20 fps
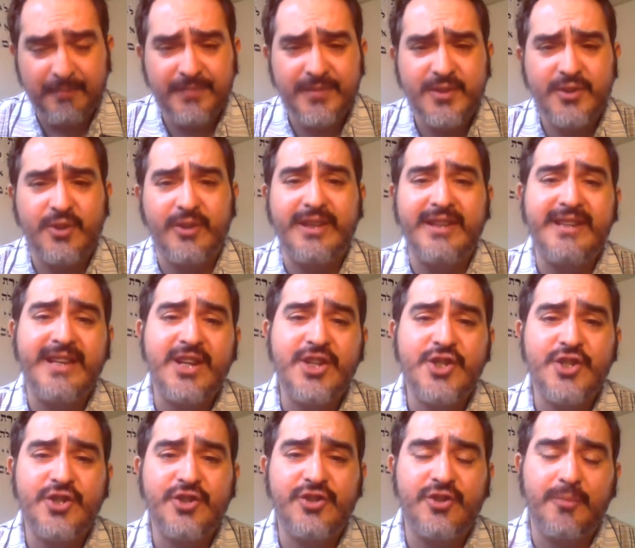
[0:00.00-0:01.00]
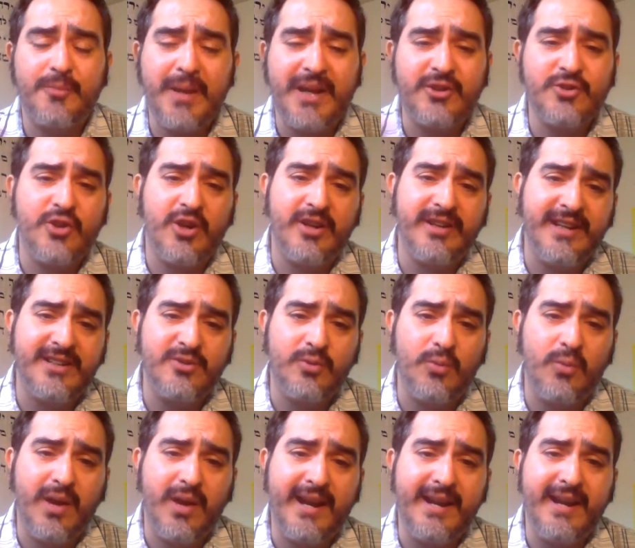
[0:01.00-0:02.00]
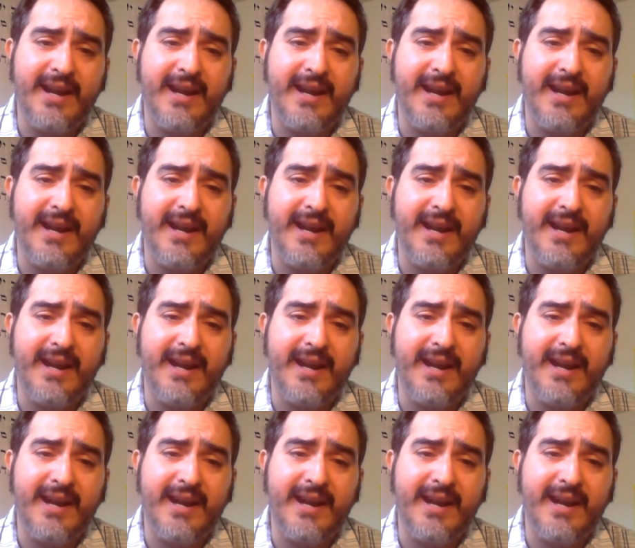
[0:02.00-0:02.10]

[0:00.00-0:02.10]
so then so Megatron gets away,